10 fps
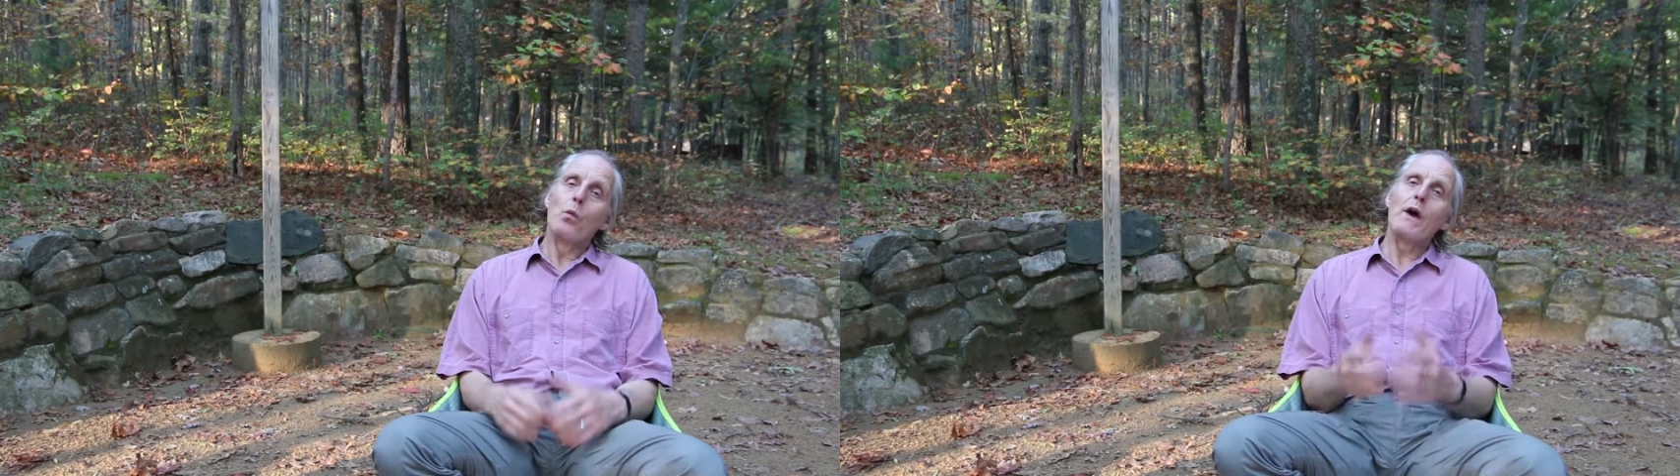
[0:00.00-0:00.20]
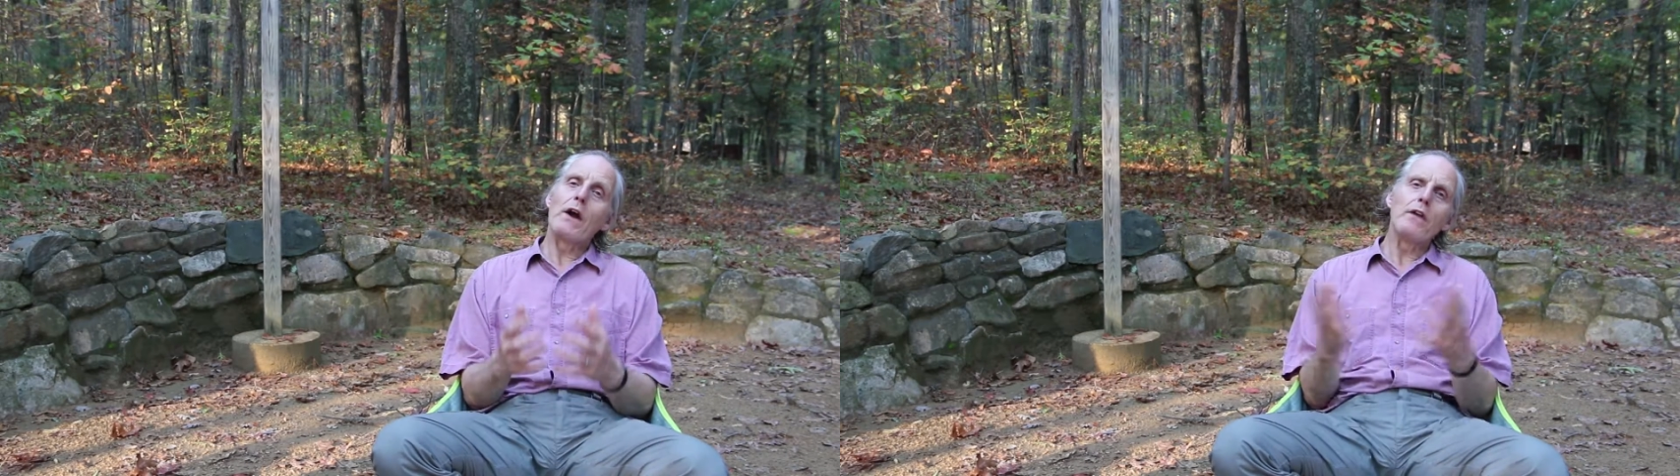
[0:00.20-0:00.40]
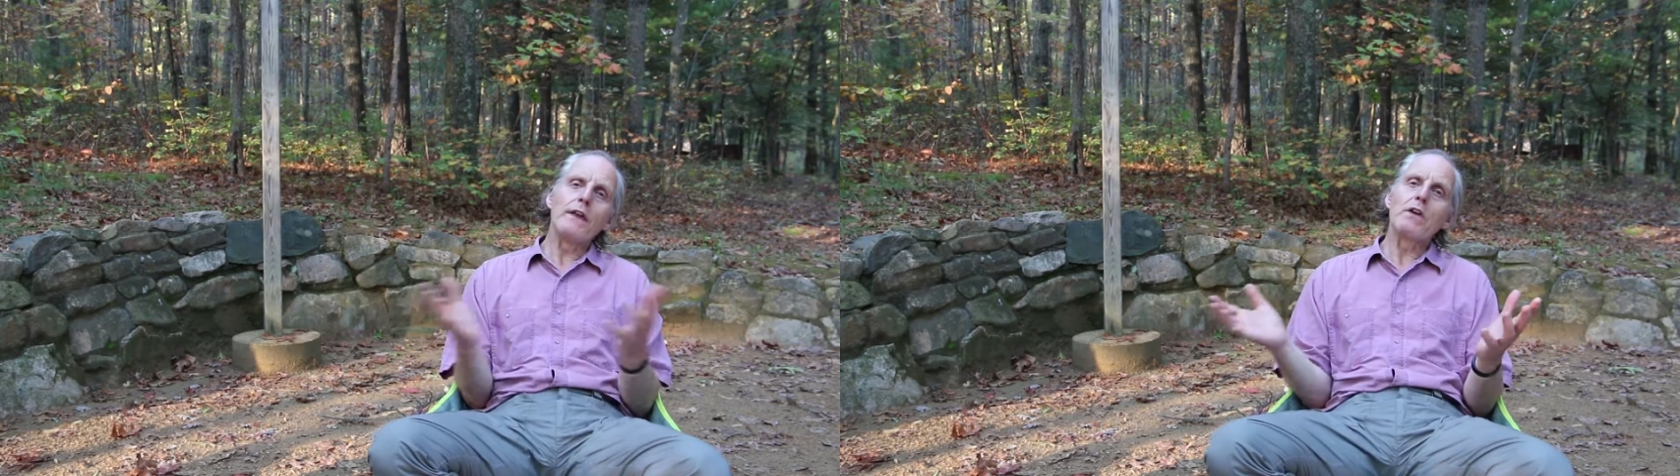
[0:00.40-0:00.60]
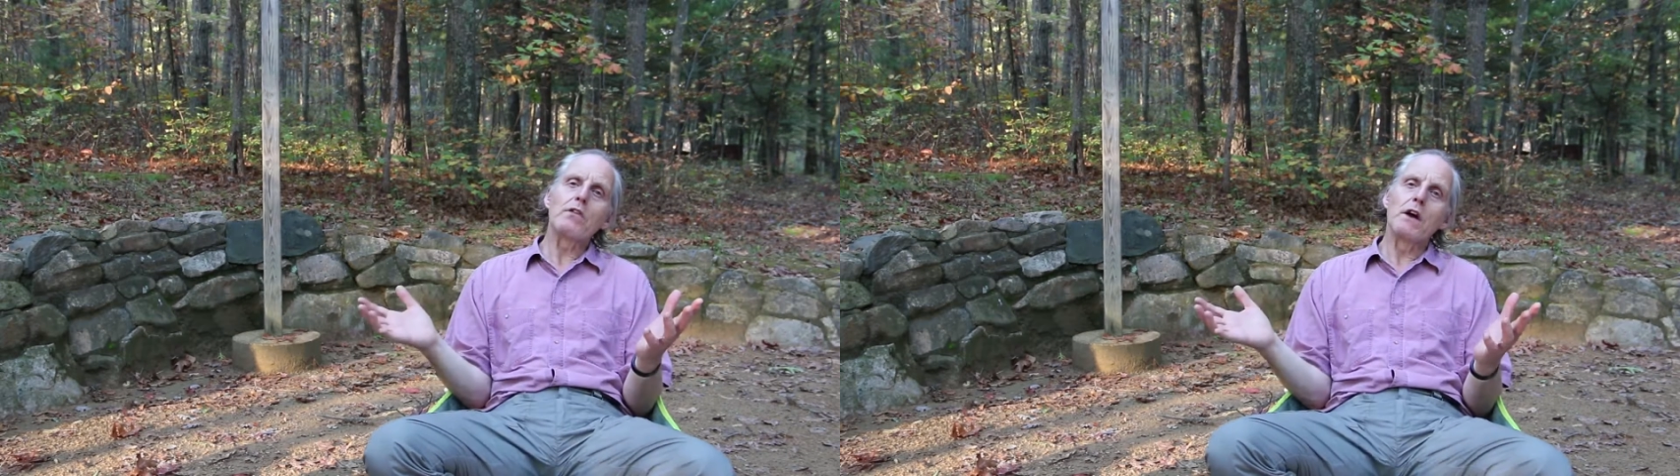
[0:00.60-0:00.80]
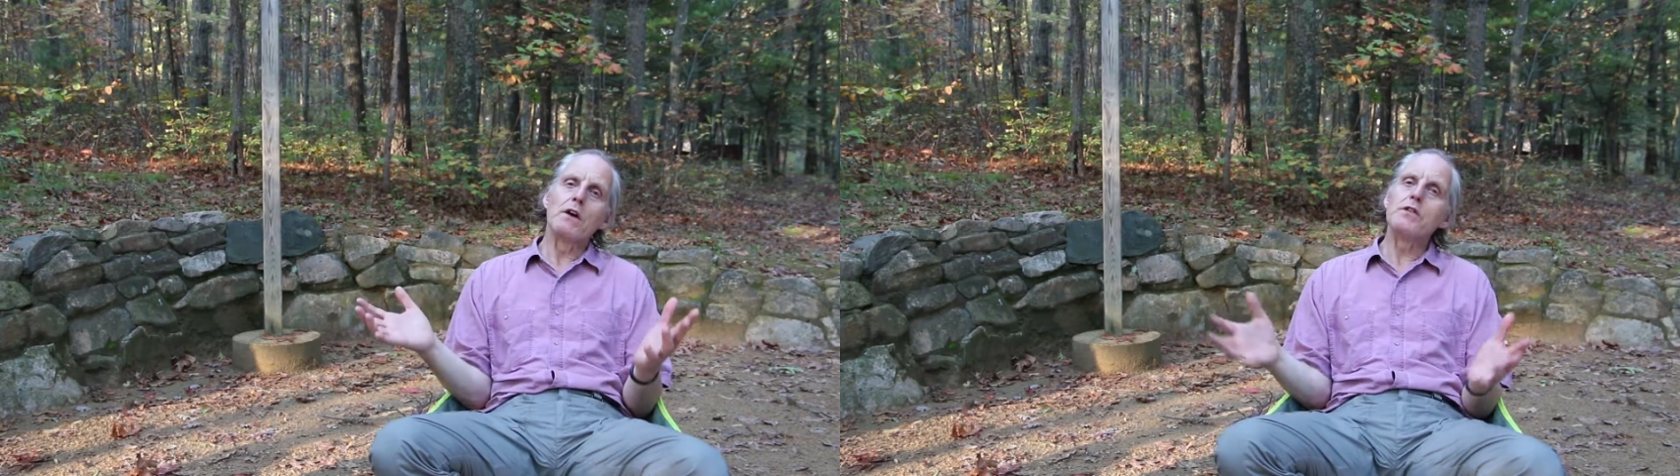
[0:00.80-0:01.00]
where on that
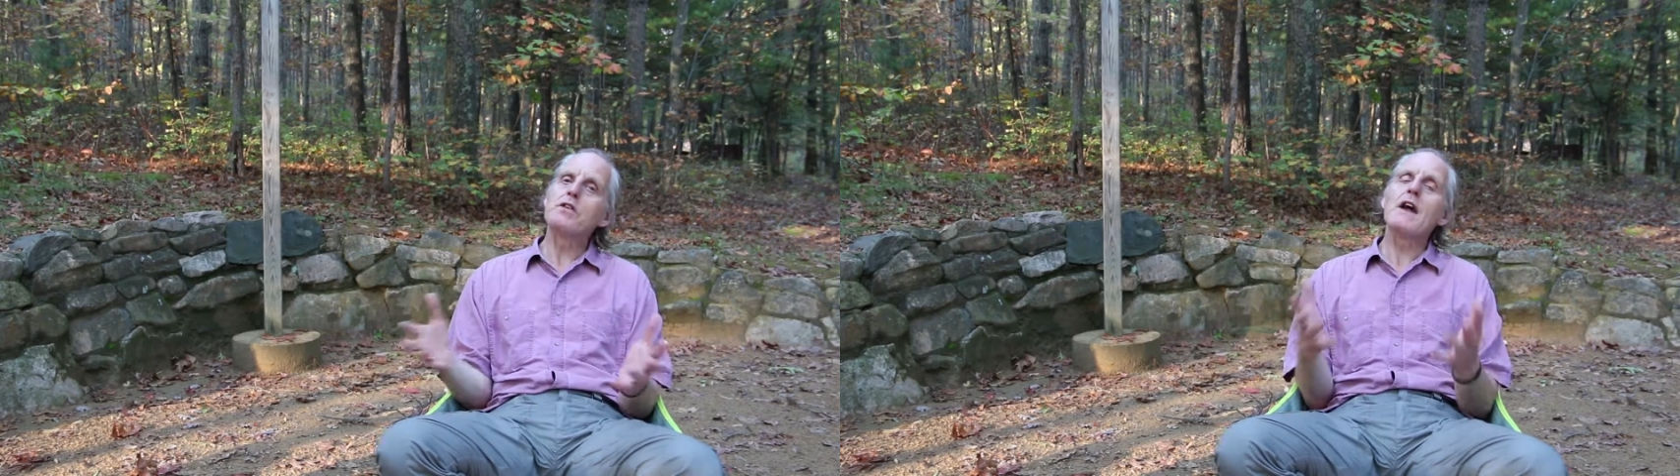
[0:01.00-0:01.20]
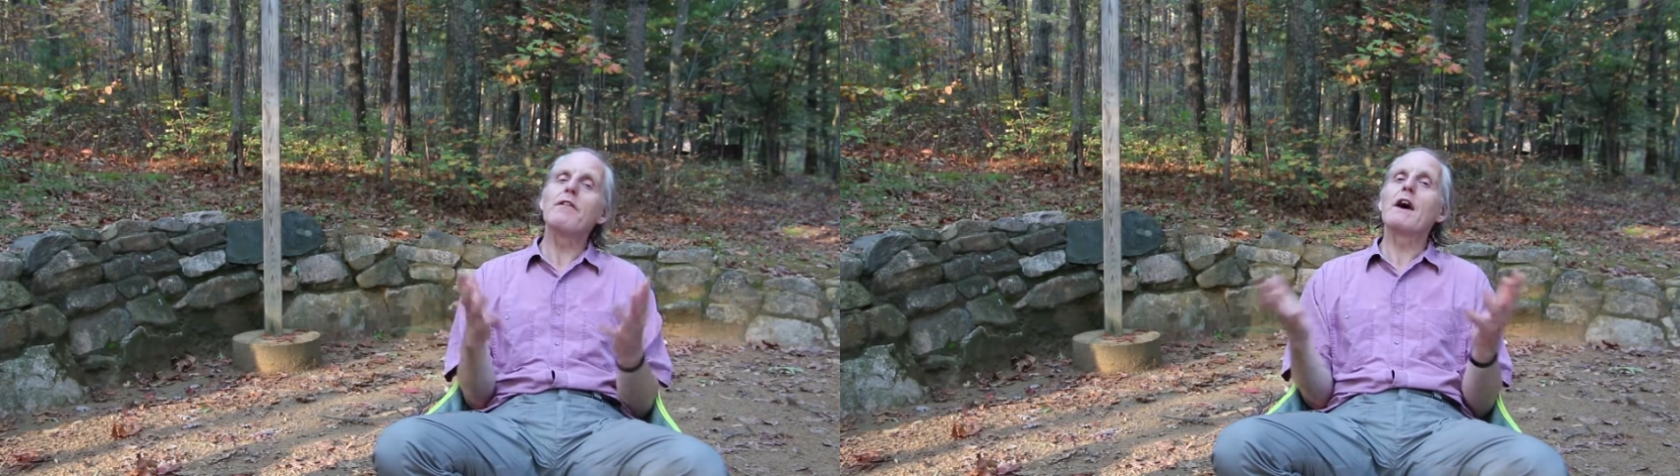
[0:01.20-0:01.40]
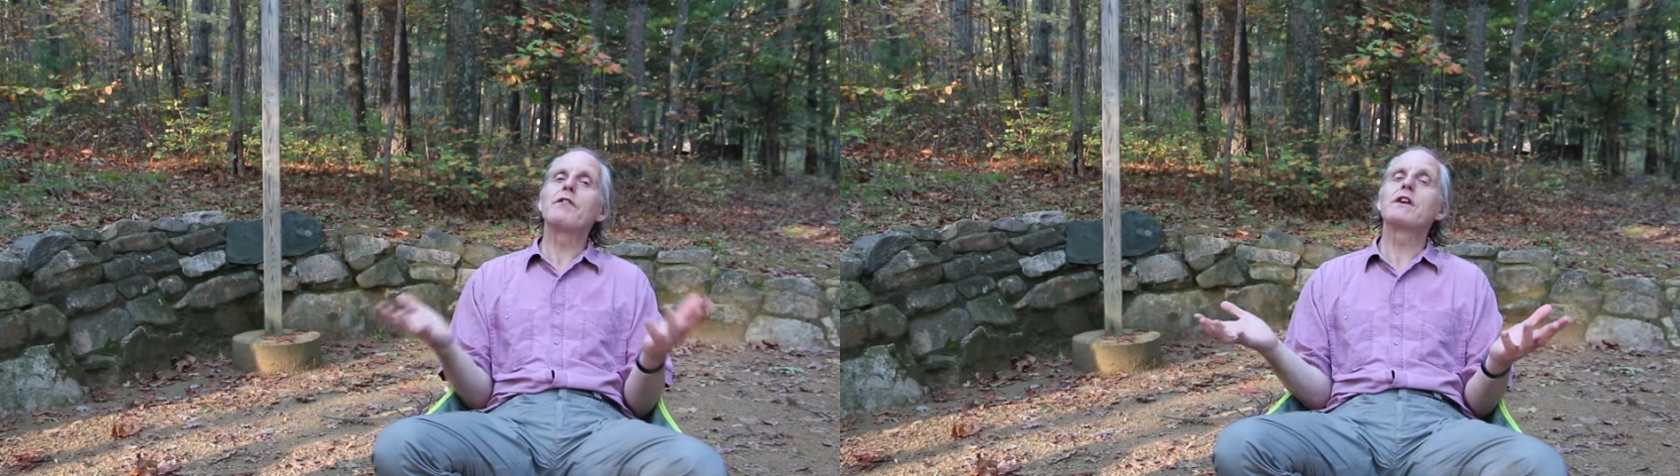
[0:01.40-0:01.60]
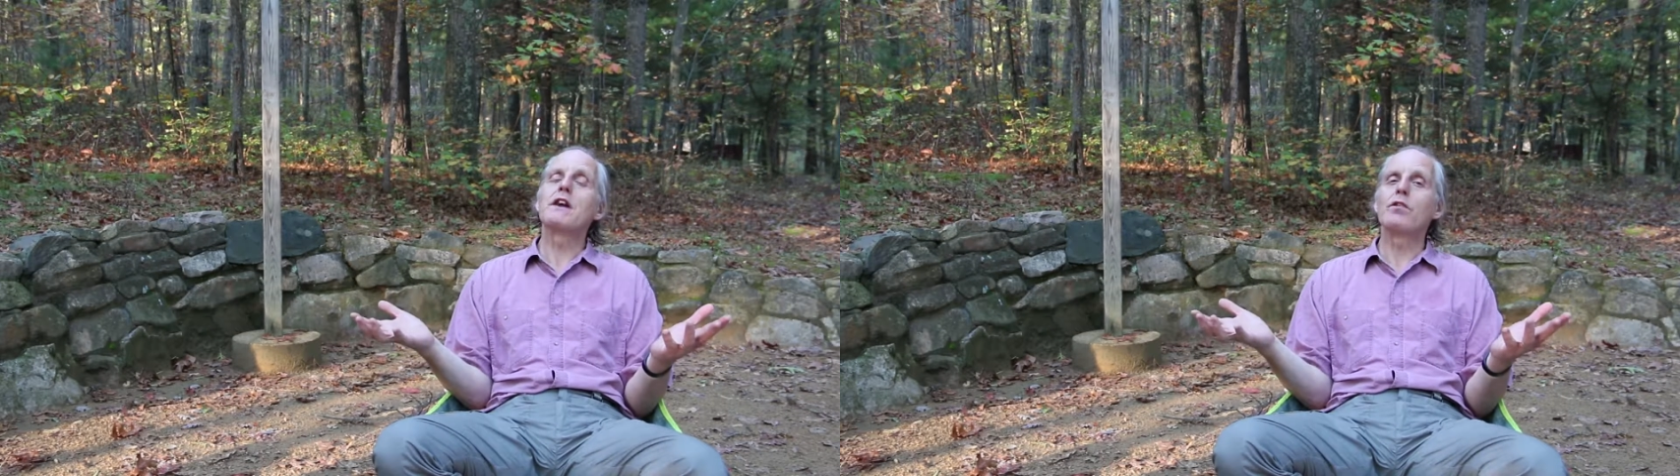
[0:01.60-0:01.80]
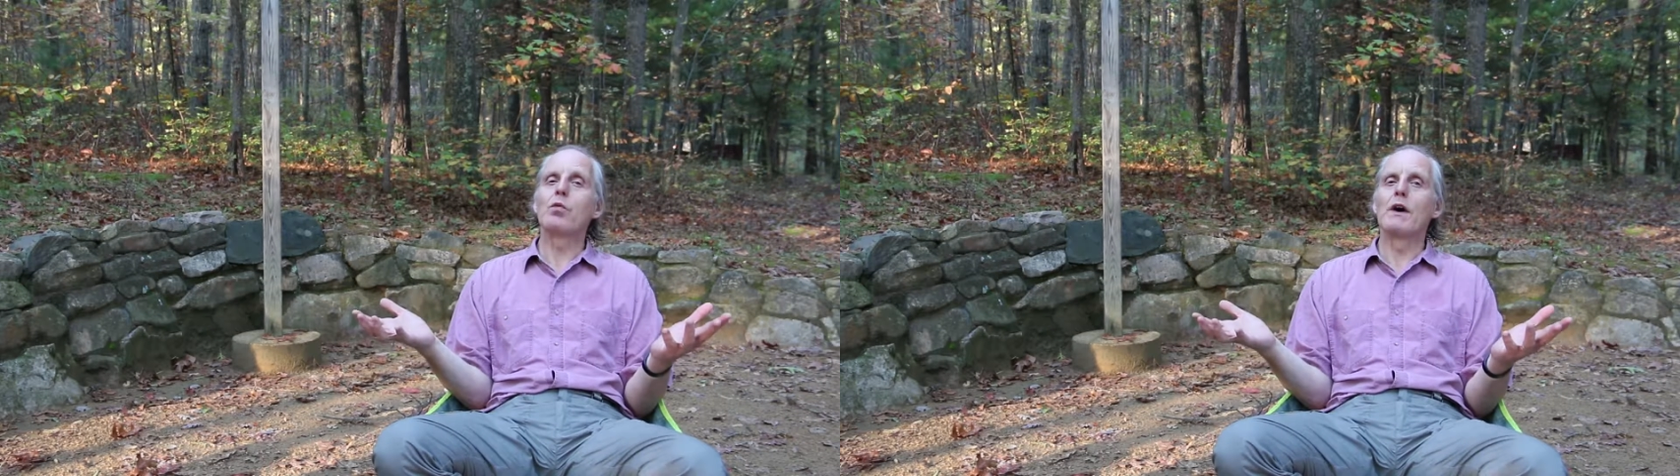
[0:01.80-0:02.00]
road you never have to
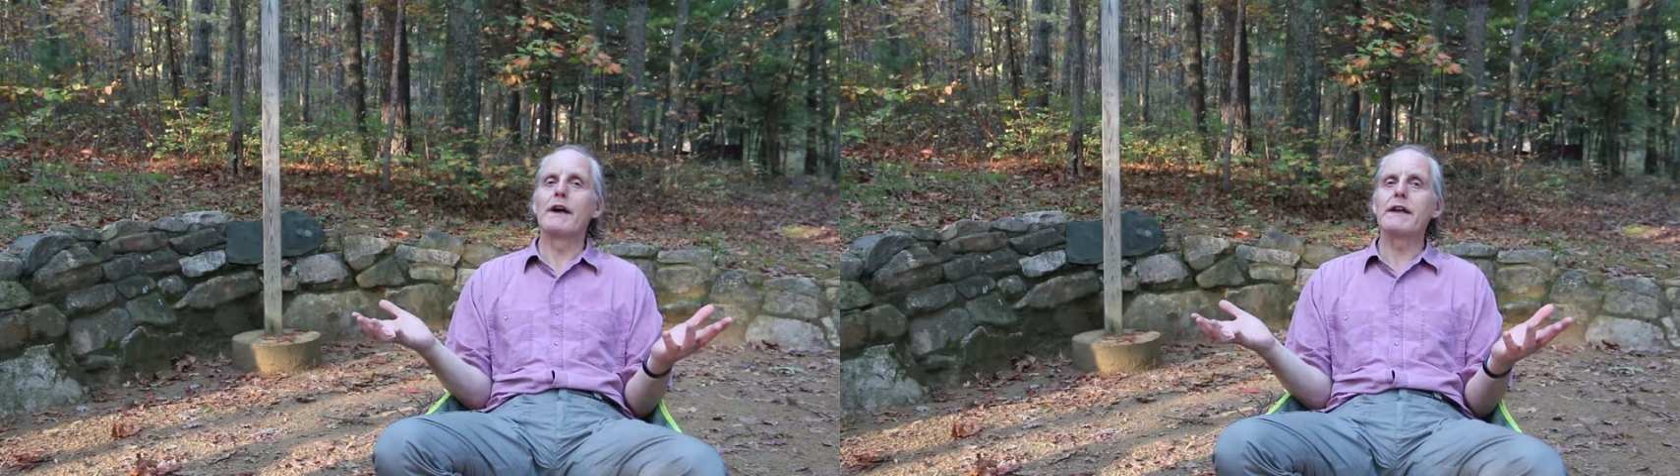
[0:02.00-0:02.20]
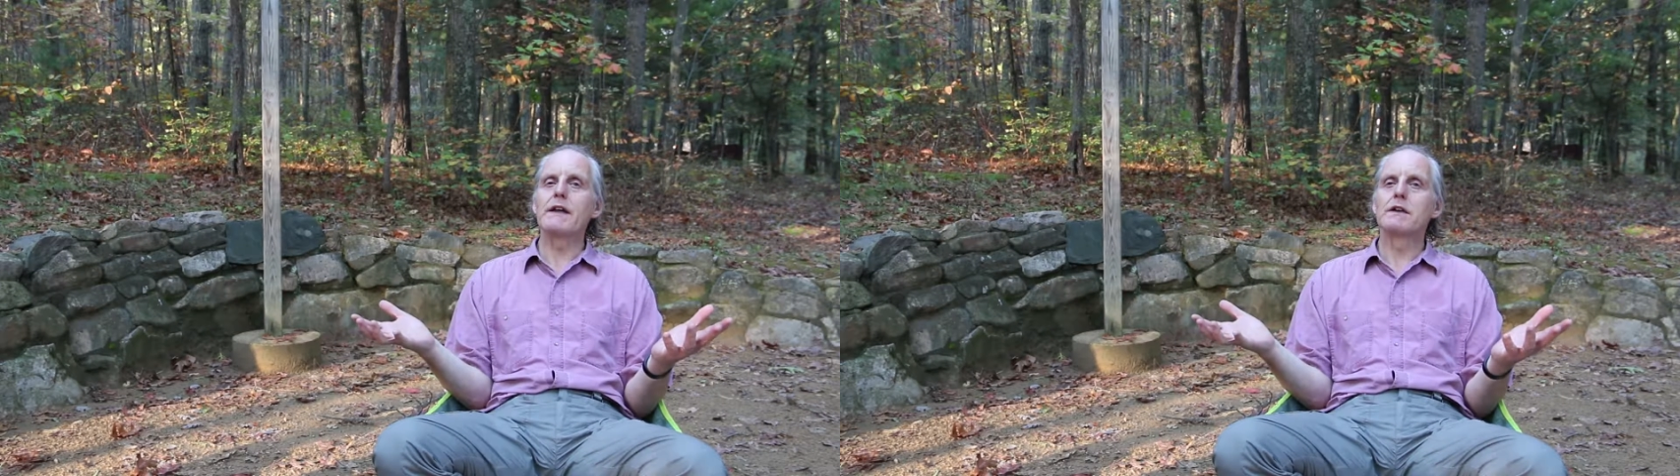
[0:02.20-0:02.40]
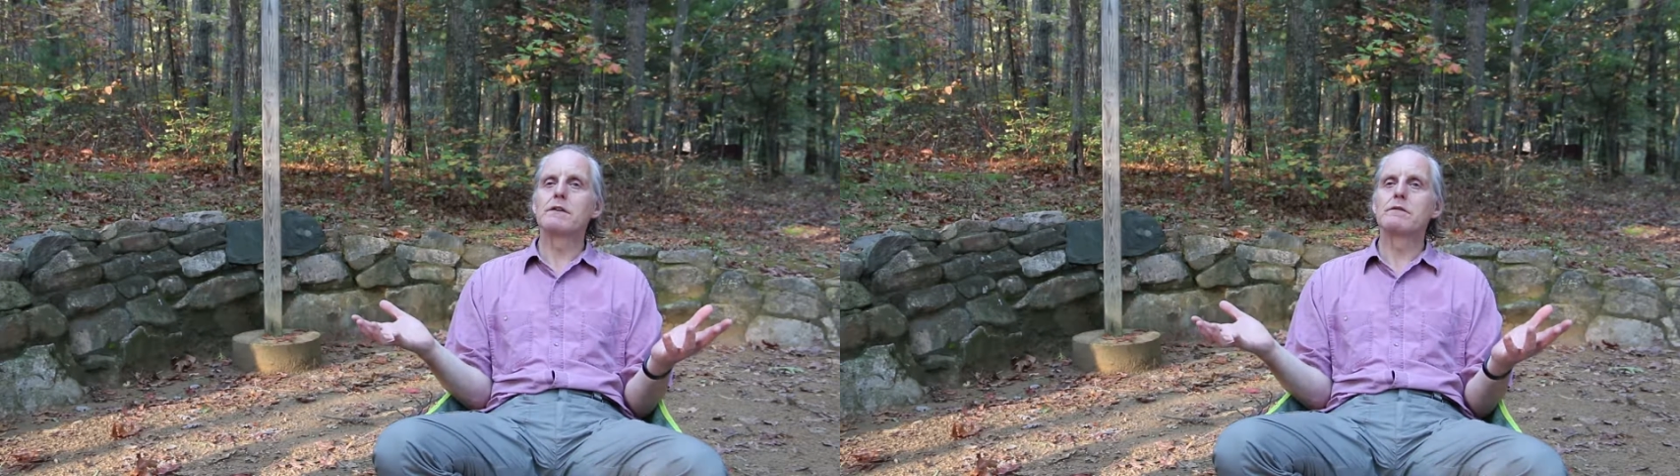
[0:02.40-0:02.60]
give way,